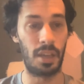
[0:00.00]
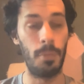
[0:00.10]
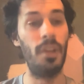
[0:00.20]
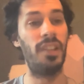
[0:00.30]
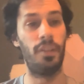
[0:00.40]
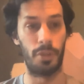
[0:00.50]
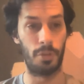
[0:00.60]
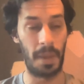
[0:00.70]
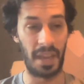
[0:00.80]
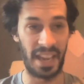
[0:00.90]
communities which
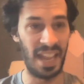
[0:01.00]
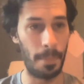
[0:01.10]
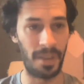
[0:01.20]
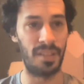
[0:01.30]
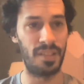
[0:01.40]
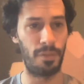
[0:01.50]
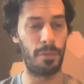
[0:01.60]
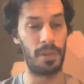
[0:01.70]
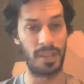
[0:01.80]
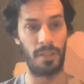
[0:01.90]
are being hit by
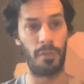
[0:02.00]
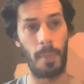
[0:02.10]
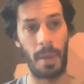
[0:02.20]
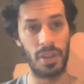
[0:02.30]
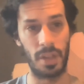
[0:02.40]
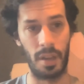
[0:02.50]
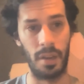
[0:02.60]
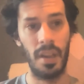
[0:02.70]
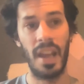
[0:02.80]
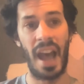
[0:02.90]

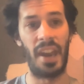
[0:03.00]
disinformation